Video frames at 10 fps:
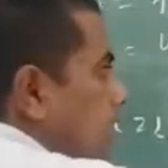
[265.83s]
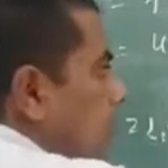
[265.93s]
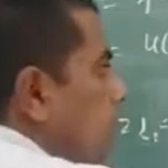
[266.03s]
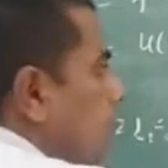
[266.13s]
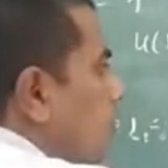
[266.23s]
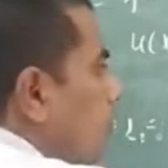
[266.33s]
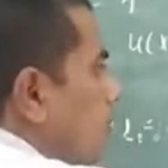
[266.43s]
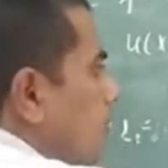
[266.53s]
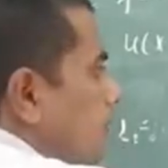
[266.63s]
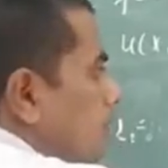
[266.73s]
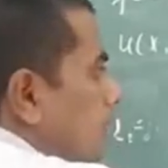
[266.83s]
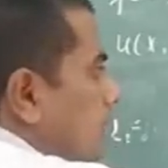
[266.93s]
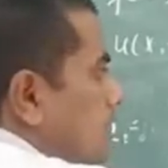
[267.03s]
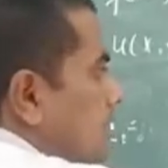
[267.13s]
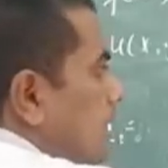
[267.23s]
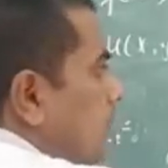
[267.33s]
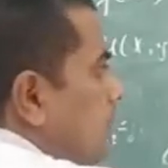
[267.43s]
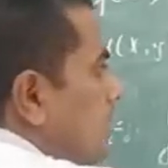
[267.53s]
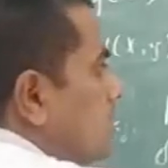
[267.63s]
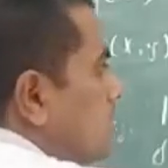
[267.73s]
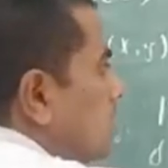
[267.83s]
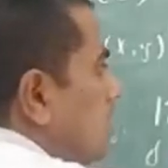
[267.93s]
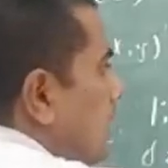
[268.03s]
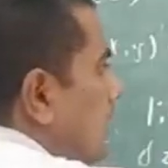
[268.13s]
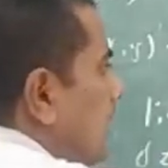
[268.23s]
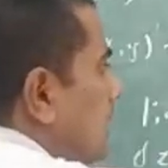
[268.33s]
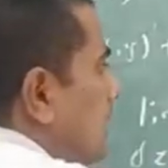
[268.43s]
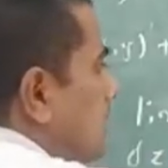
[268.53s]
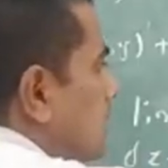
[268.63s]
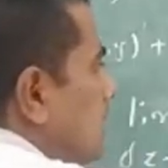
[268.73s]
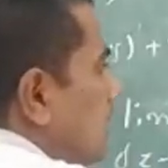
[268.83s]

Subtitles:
F of z plus delta z